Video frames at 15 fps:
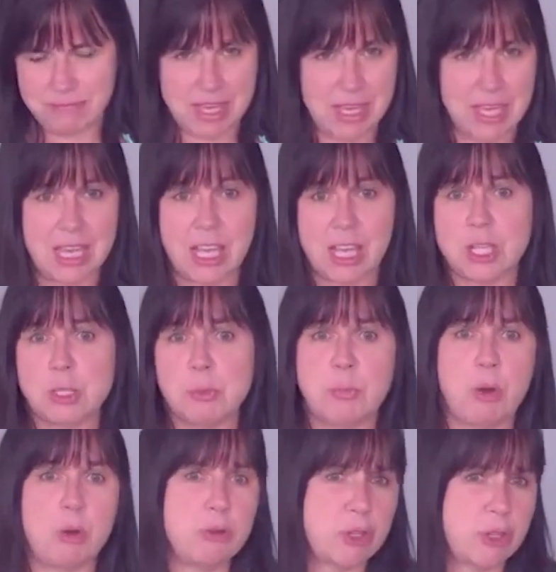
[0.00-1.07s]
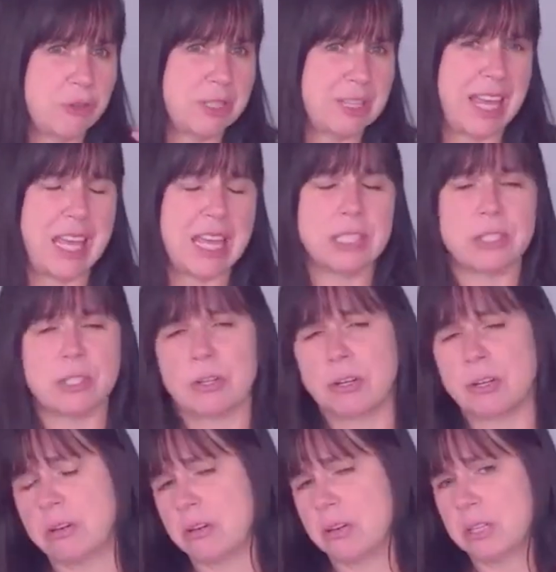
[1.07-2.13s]
thinking exposure is the
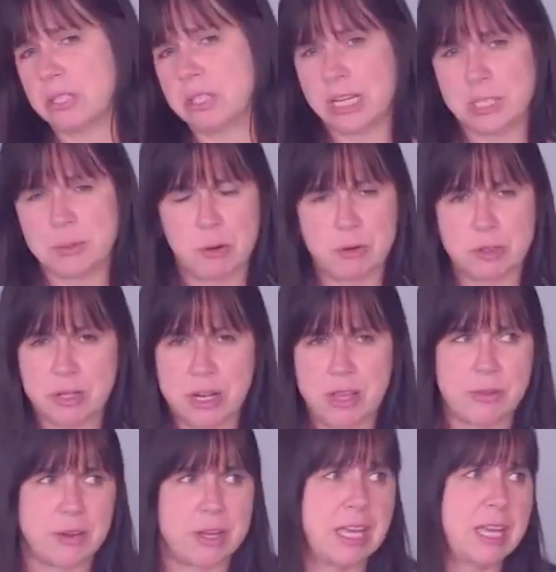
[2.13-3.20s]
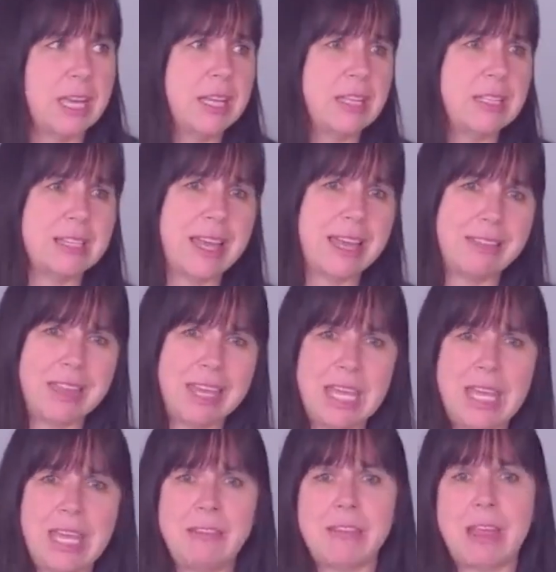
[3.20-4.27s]
answer, exposure to other kids, and
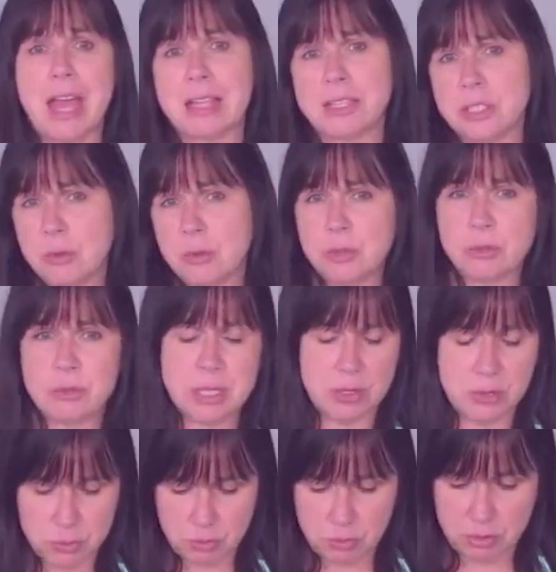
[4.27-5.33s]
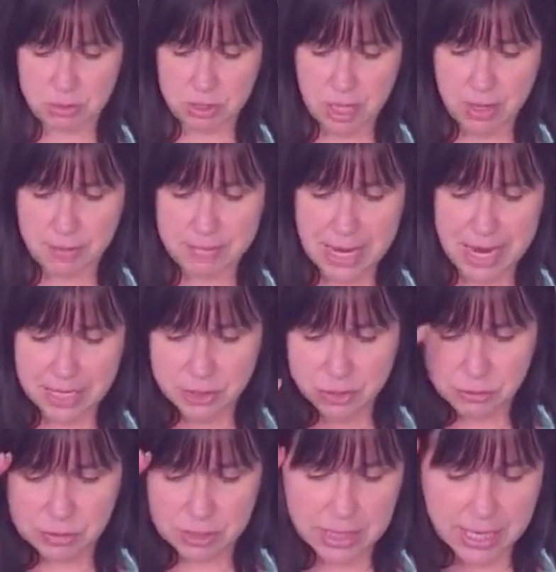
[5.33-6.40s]
thinking that social skills will come
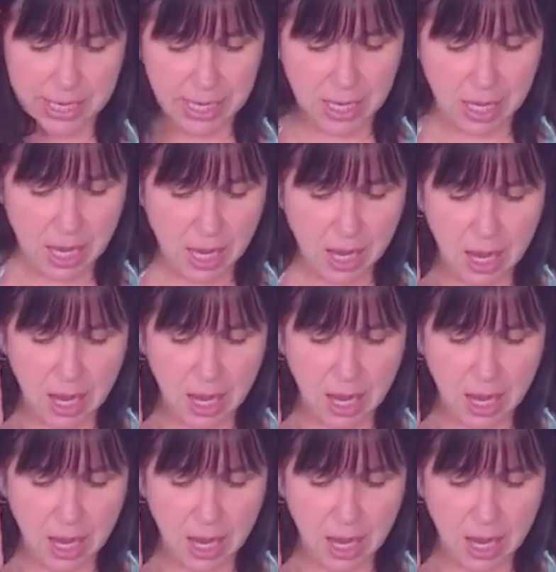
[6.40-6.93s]
naturally,